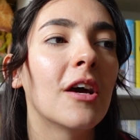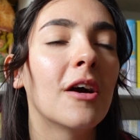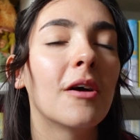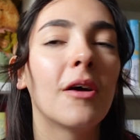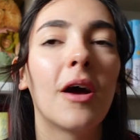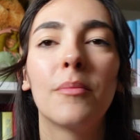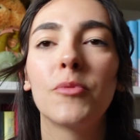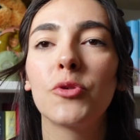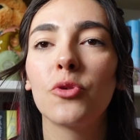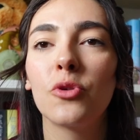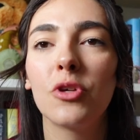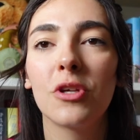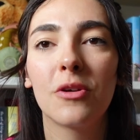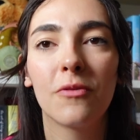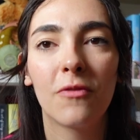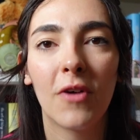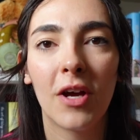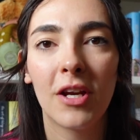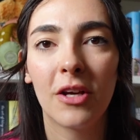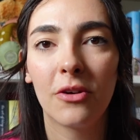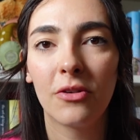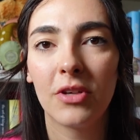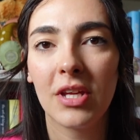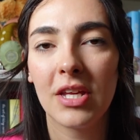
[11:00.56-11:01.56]
I'm sure you can
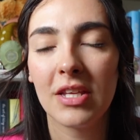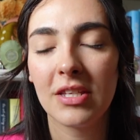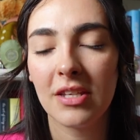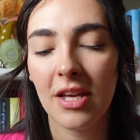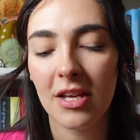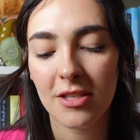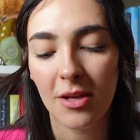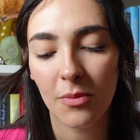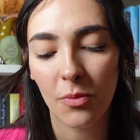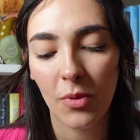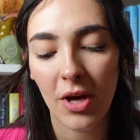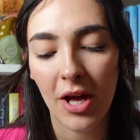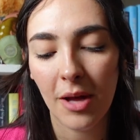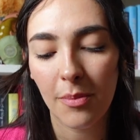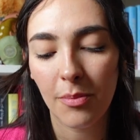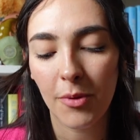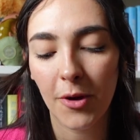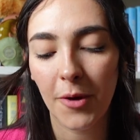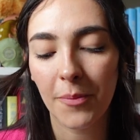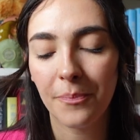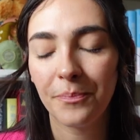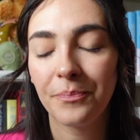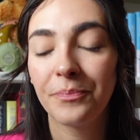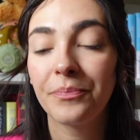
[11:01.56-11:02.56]
find it on the internet somewhere,
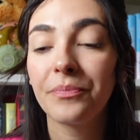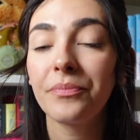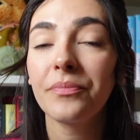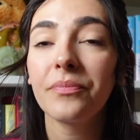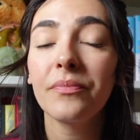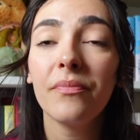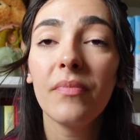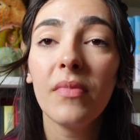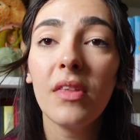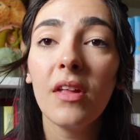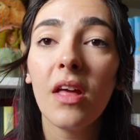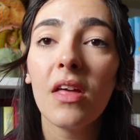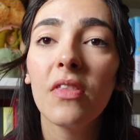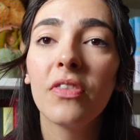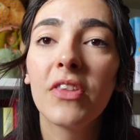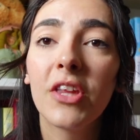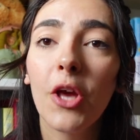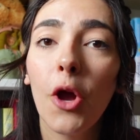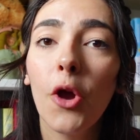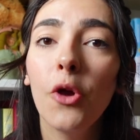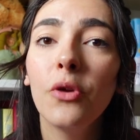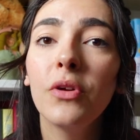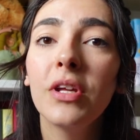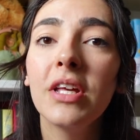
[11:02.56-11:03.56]
but the
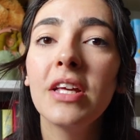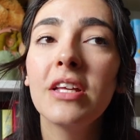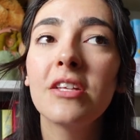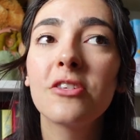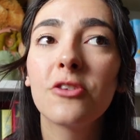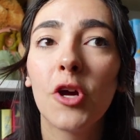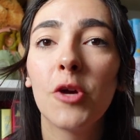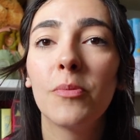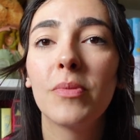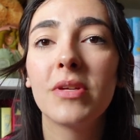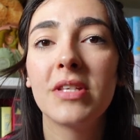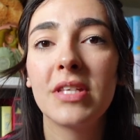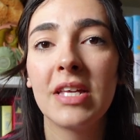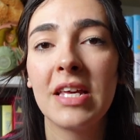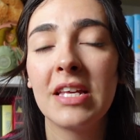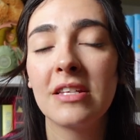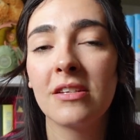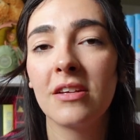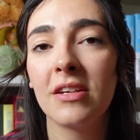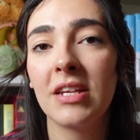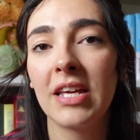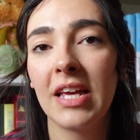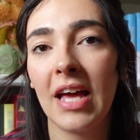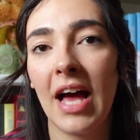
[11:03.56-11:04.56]
only sober
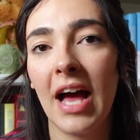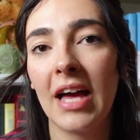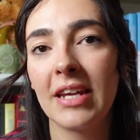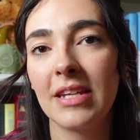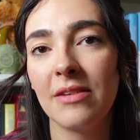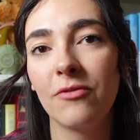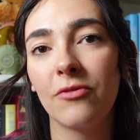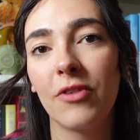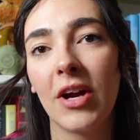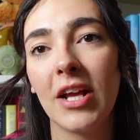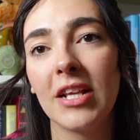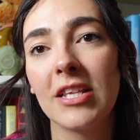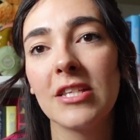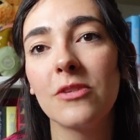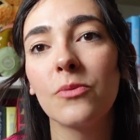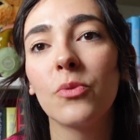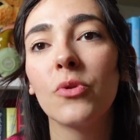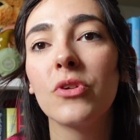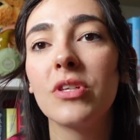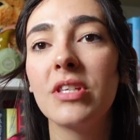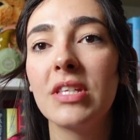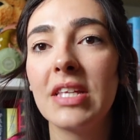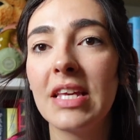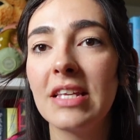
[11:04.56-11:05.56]
season he had in Friends
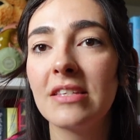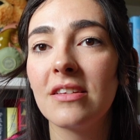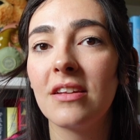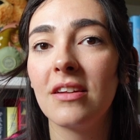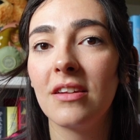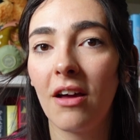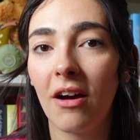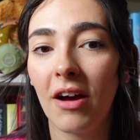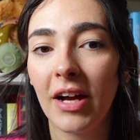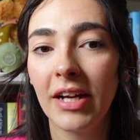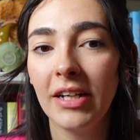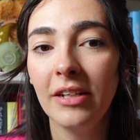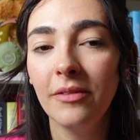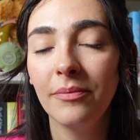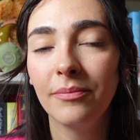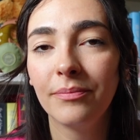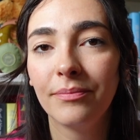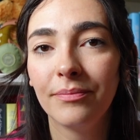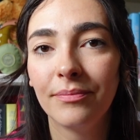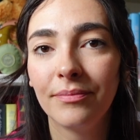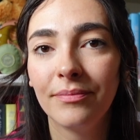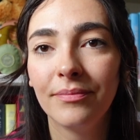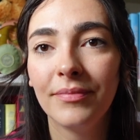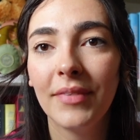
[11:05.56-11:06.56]
was season 9.
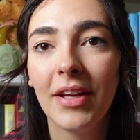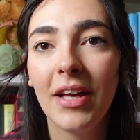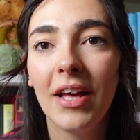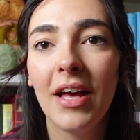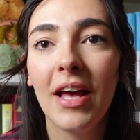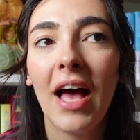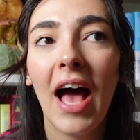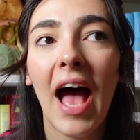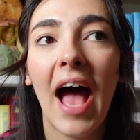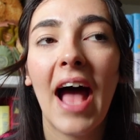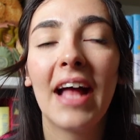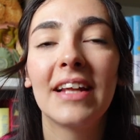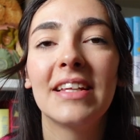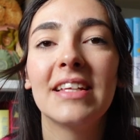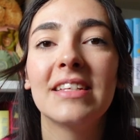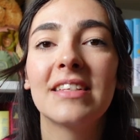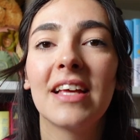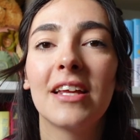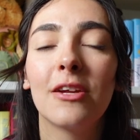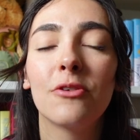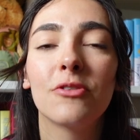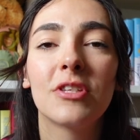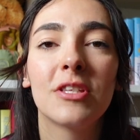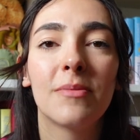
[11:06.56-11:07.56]
And he
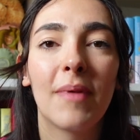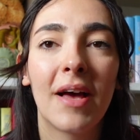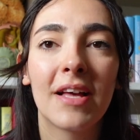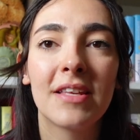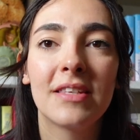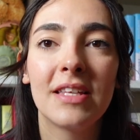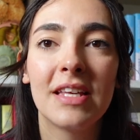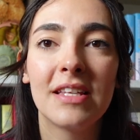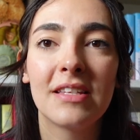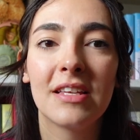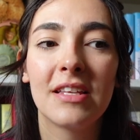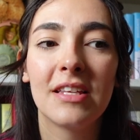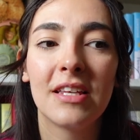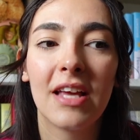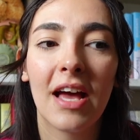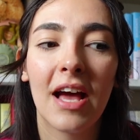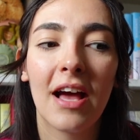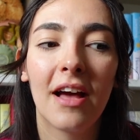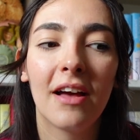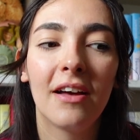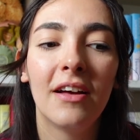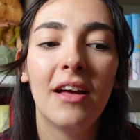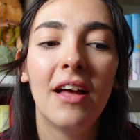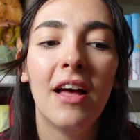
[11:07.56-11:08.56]
said it was his best season
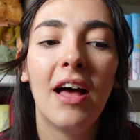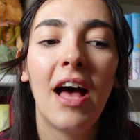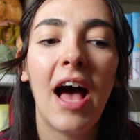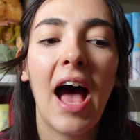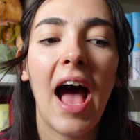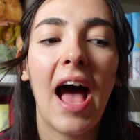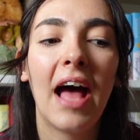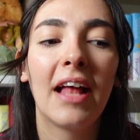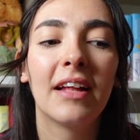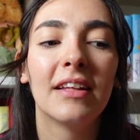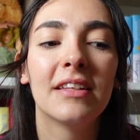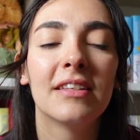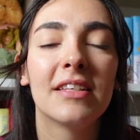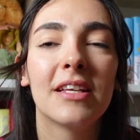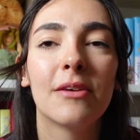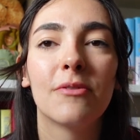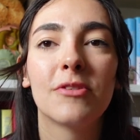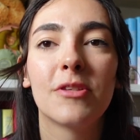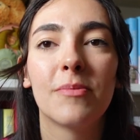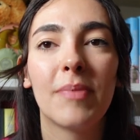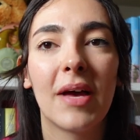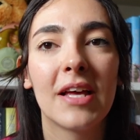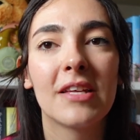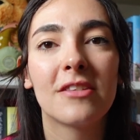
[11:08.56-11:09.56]
yet, and it
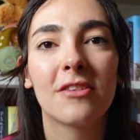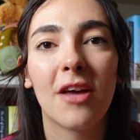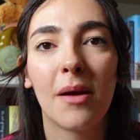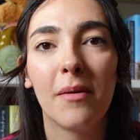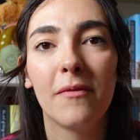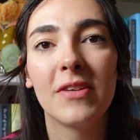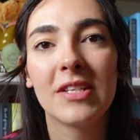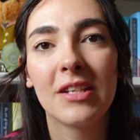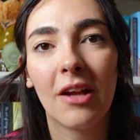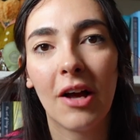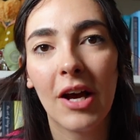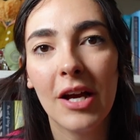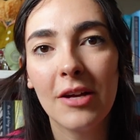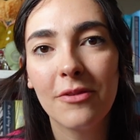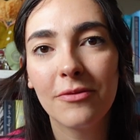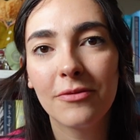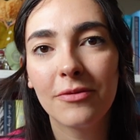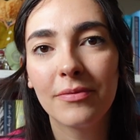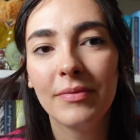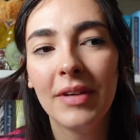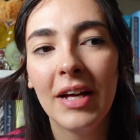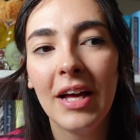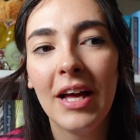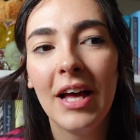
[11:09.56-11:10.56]
was the best time of his life.